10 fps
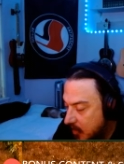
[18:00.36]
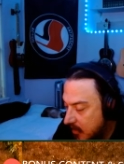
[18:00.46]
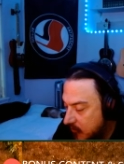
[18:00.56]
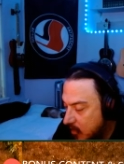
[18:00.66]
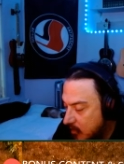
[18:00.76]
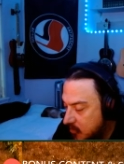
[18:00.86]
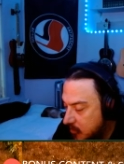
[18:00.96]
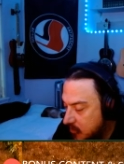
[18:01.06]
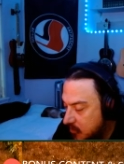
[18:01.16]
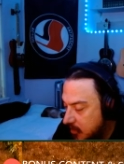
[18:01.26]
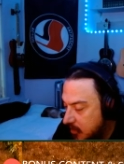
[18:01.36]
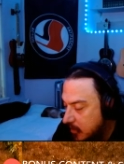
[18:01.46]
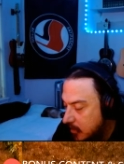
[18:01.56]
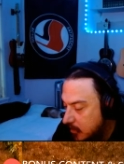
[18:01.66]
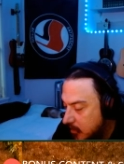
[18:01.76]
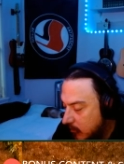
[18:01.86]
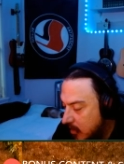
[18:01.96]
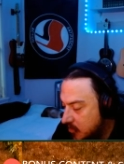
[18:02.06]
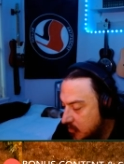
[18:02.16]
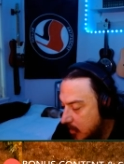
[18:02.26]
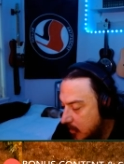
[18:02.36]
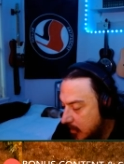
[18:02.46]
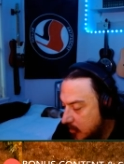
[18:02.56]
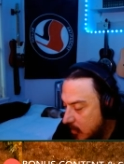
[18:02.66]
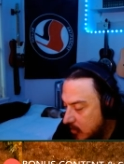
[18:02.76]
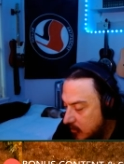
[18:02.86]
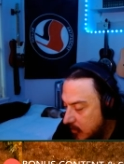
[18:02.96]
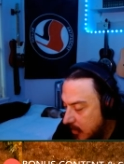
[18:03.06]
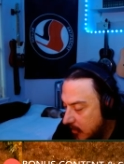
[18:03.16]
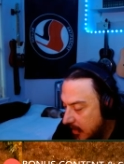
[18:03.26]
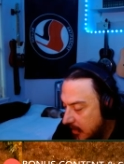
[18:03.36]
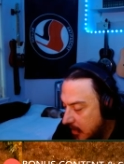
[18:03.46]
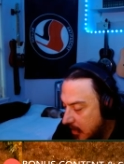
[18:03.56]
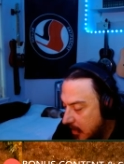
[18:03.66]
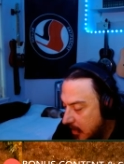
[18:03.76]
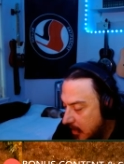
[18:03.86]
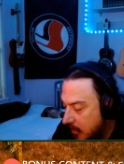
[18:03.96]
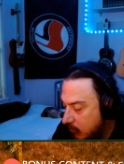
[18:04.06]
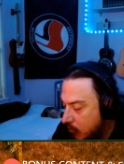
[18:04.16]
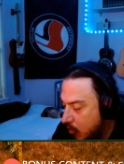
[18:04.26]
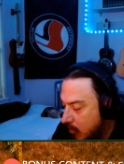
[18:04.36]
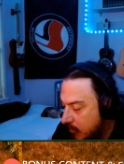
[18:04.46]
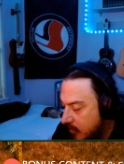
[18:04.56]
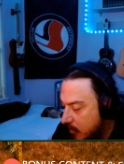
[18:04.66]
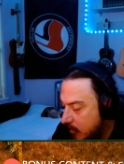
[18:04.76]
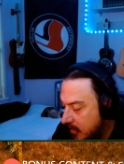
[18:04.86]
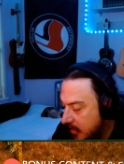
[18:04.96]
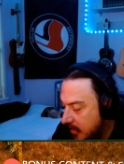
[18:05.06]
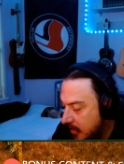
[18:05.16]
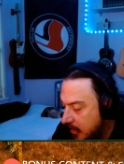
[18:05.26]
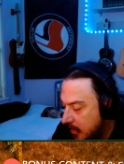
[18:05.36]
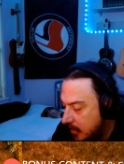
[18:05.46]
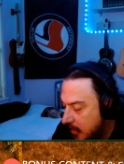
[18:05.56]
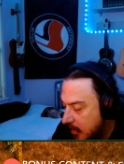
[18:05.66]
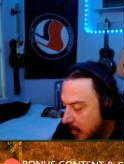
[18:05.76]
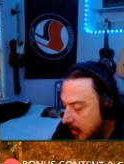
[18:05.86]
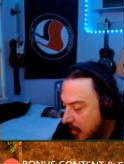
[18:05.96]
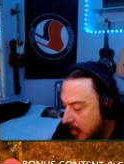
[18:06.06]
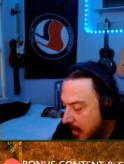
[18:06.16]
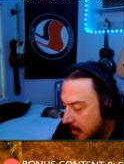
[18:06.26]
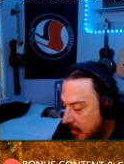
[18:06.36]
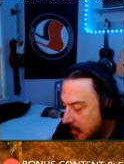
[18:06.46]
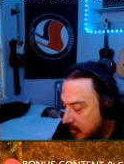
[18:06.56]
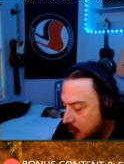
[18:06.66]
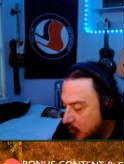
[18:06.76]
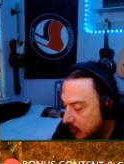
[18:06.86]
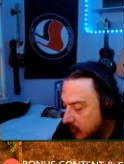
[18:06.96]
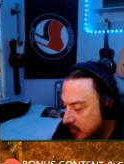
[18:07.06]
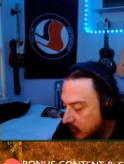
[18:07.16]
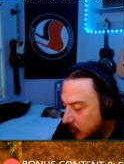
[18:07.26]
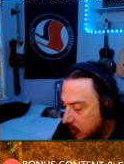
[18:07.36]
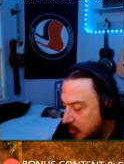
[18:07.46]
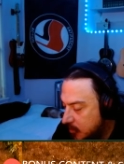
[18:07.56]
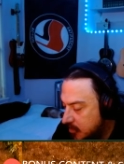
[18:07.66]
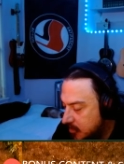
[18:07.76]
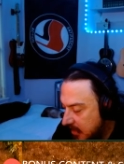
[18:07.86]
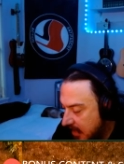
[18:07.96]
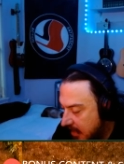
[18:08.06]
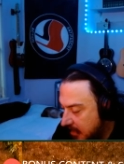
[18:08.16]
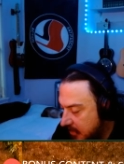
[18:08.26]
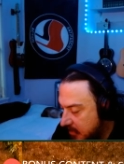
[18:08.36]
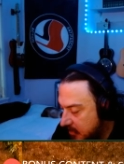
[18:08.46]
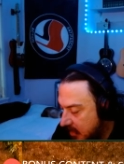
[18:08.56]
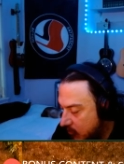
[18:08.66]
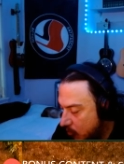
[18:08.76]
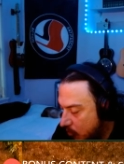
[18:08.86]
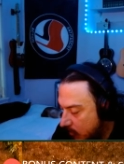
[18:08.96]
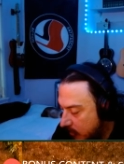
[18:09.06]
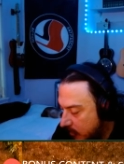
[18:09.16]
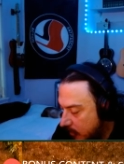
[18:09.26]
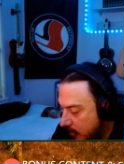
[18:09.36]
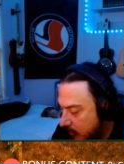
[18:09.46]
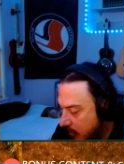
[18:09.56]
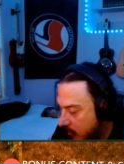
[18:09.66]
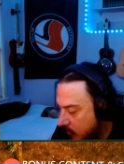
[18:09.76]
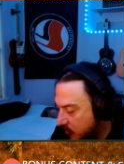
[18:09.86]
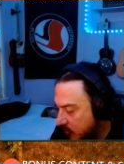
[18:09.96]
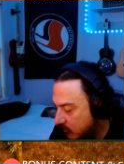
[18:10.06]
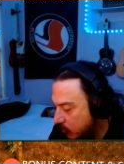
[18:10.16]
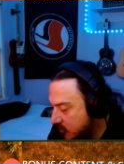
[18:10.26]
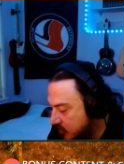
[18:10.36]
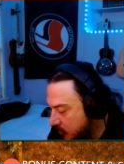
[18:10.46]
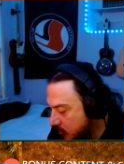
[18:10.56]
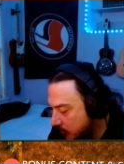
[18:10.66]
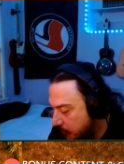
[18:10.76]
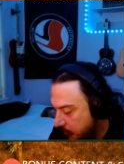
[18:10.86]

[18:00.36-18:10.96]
I had a few episodes where I started like talking about like moral theory and sort of the influence Christianity has had on moral theory and my own sort of personal